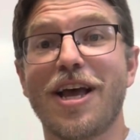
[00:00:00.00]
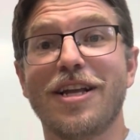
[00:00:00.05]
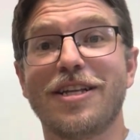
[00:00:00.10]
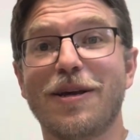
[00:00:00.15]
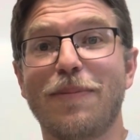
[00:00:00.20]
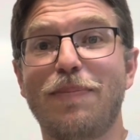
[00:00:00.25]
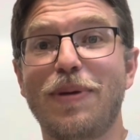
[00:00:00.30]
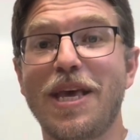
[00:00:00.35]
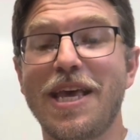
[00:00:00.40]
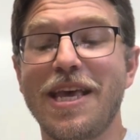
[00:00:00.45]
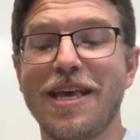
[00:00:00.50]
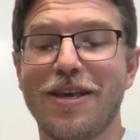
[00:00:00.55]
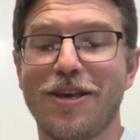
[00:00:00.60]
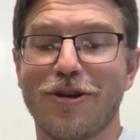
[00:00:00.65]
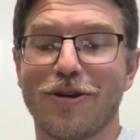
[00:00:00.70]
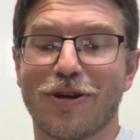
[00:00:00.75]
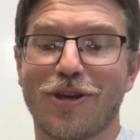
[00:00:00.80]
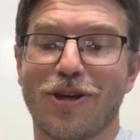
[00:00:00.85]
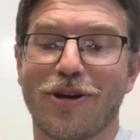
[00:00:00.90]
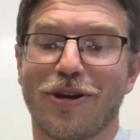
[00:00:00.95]
to pique
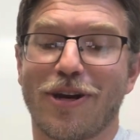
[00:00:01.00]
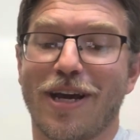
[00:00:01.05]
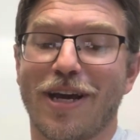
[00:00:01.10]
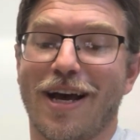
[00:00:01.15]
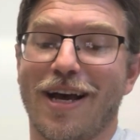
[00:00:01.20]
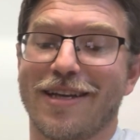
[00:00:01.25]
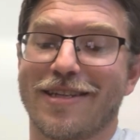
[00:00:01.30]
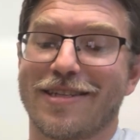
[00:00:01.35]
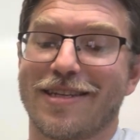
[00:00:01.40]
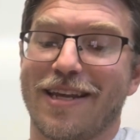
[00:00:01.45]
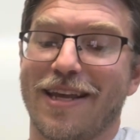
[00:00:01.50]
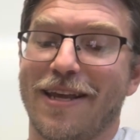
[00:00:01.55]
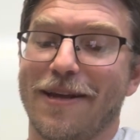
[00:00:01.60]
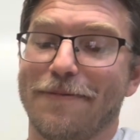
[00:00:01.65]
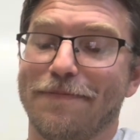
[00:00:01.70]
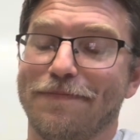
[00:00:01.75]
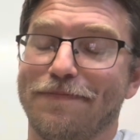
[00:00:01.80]
your curiosity.